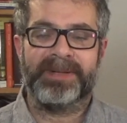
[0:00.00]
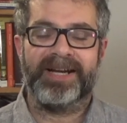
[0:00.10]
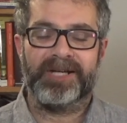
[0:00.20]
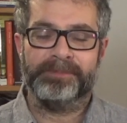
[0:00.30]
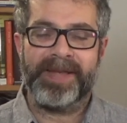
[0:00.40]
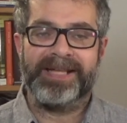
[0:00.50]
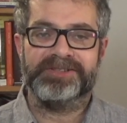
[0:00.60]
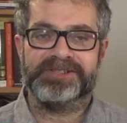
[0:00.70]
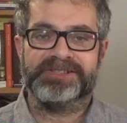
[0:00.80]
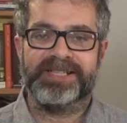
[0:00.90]
by Her
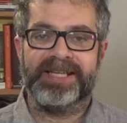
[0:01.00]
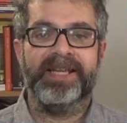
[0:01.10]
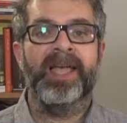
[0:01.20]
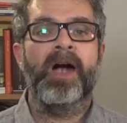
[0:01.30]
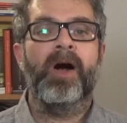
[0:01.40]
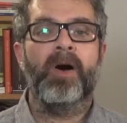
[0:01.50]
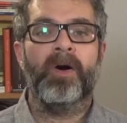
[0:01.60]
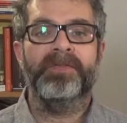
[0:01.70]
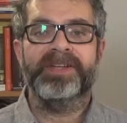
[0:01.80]
Majesty on the